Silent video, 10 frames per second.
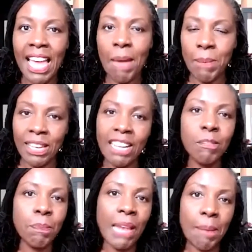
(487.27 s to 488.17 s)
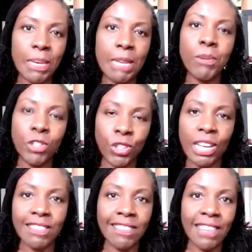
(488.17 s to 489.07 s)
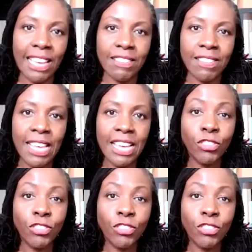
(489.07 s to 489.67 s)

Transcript: And because Black people in the United States